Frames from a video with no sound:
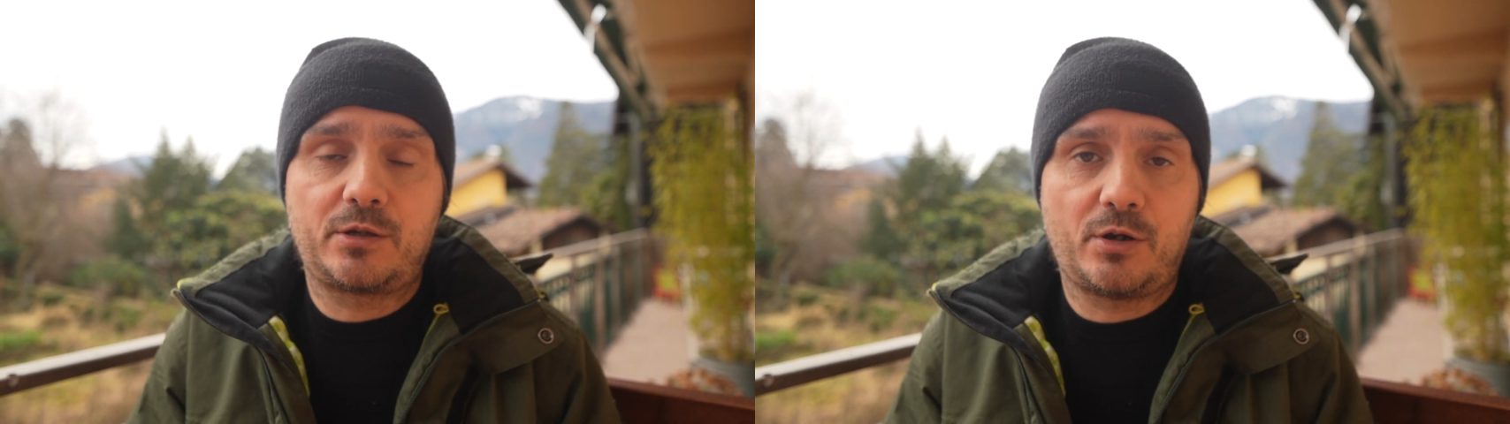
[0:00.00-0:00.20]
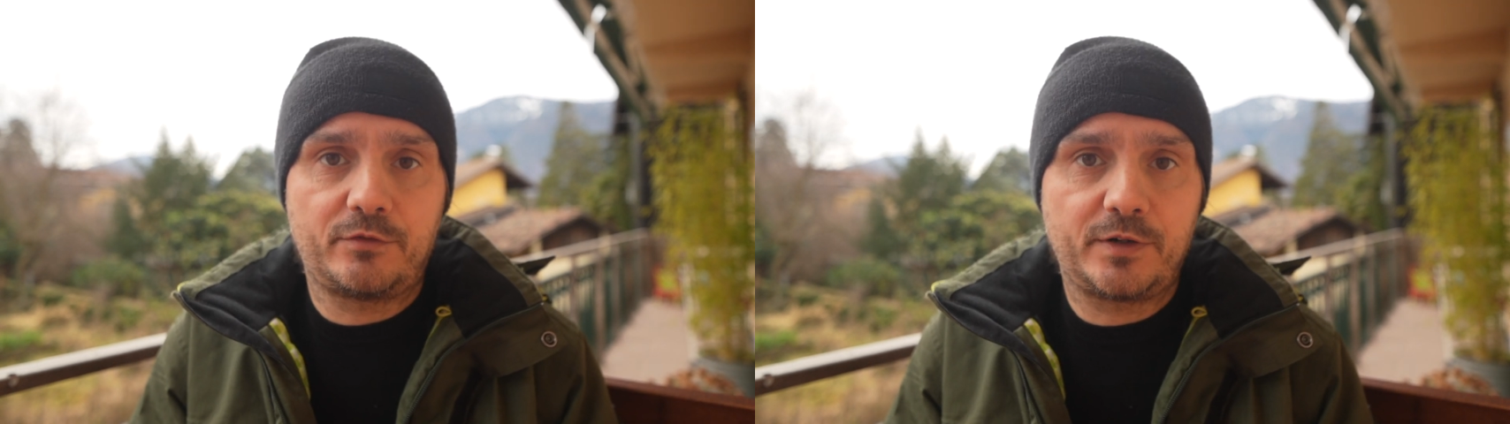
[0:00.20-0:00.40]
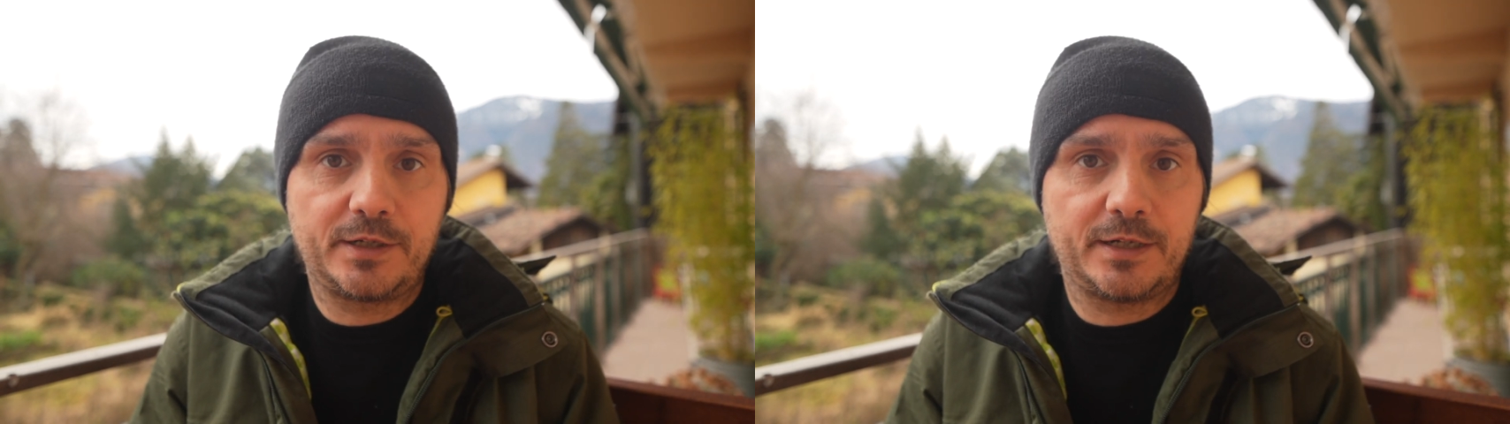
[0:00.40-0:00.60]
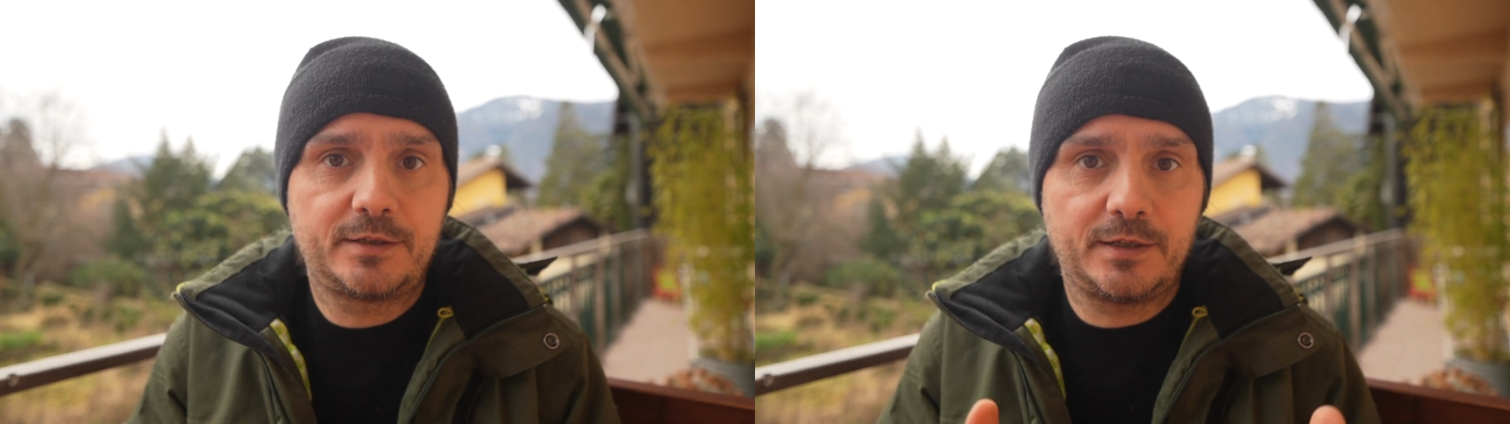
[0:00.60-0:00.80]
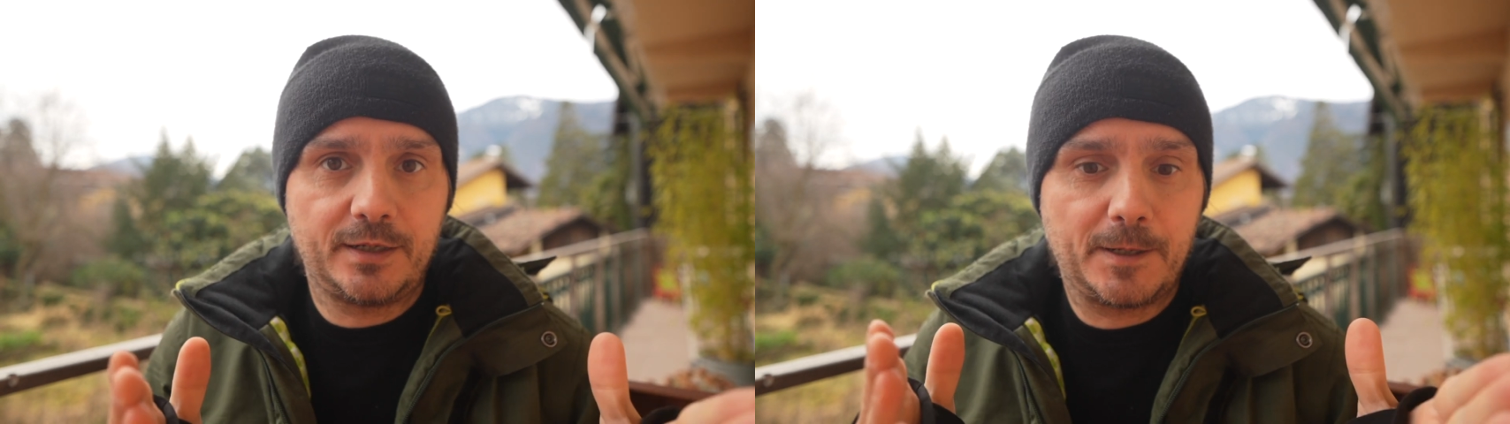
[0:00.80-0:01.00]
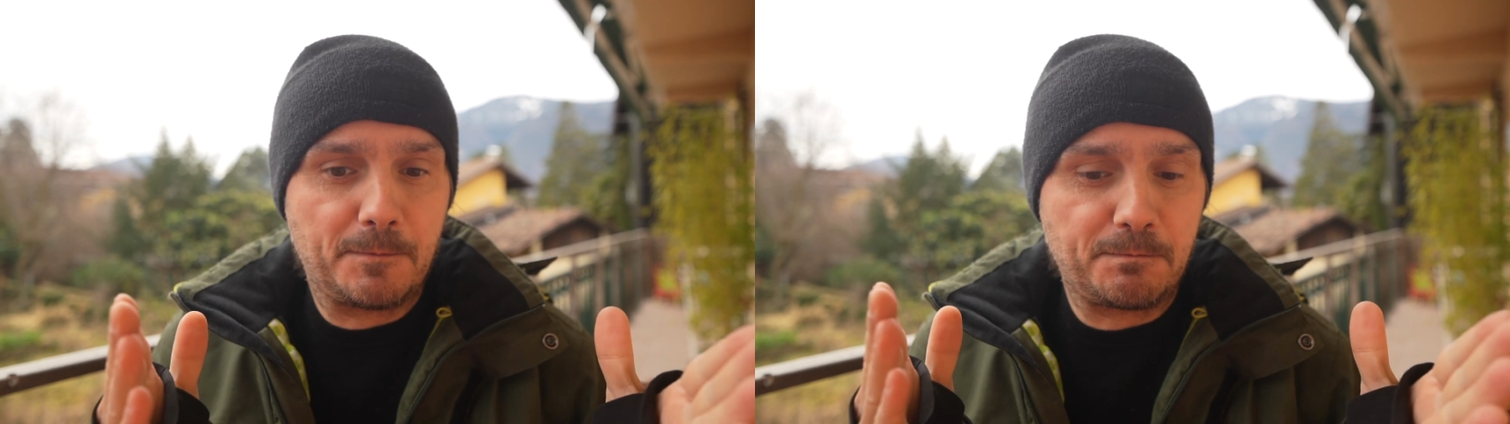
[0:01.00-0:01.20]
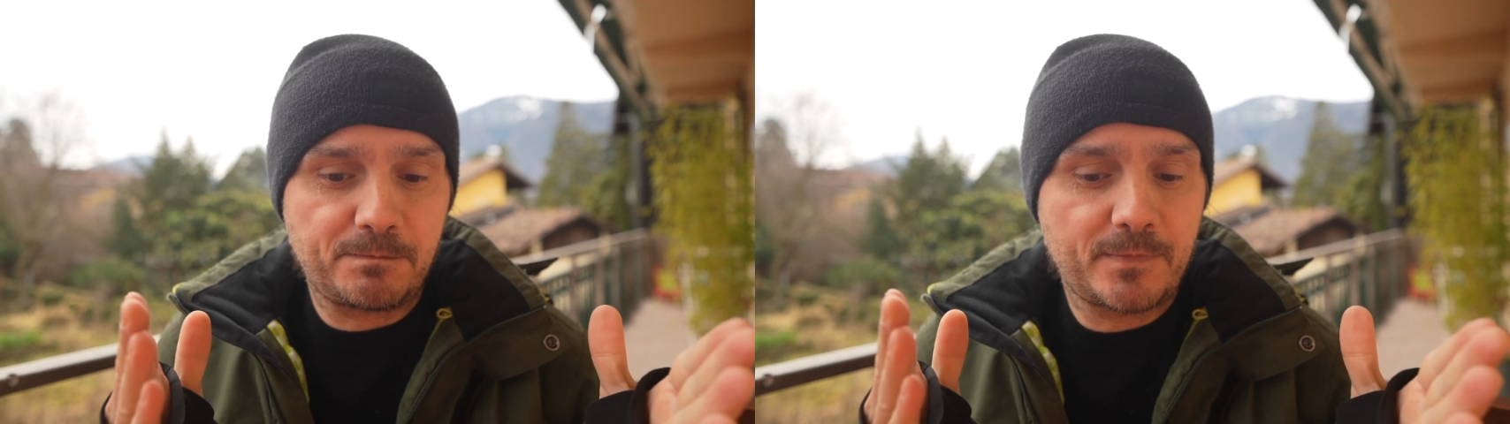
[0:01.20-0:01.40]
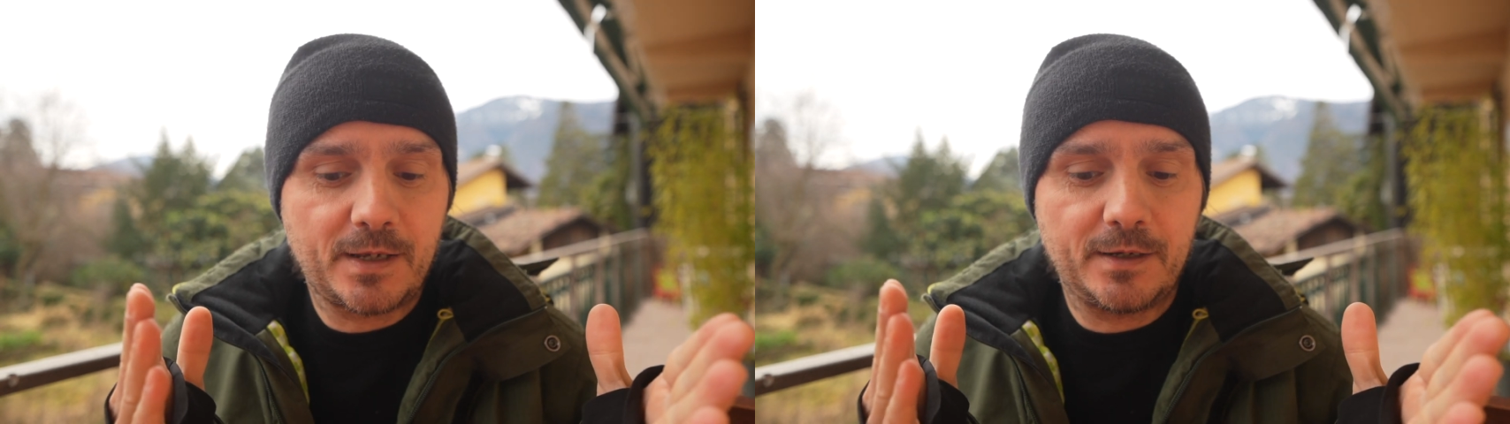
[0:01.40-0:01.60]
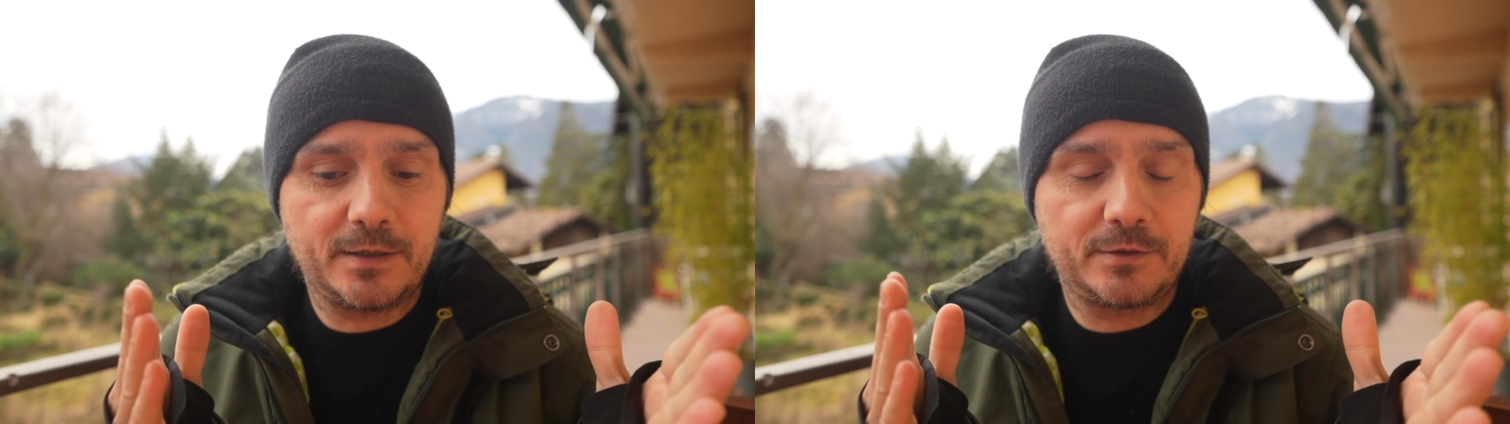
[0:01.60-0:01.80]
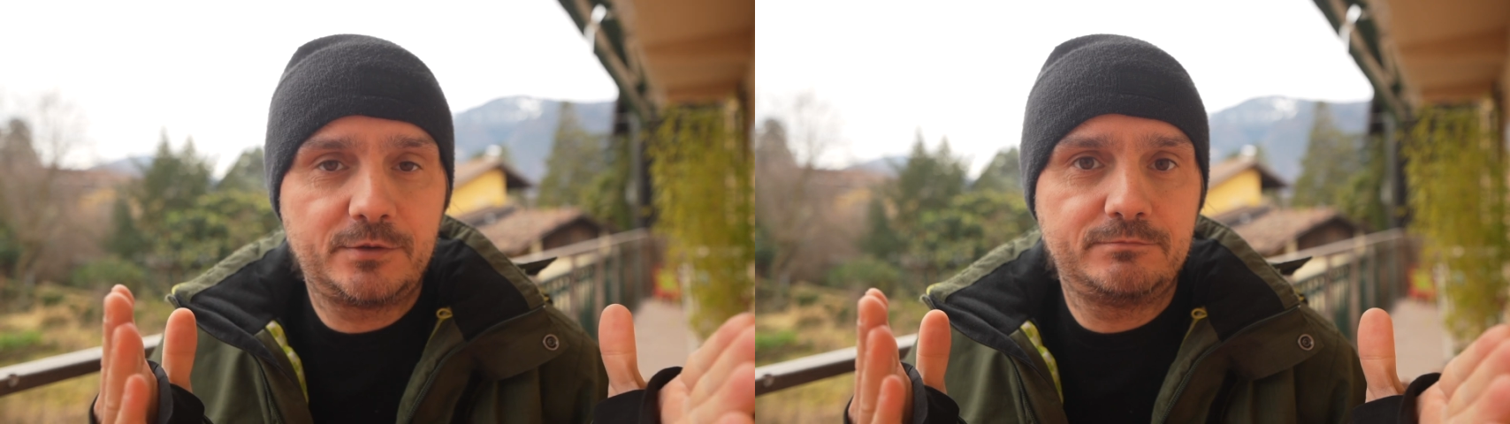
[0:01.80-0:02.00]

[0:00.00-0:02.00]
cover that um, uh,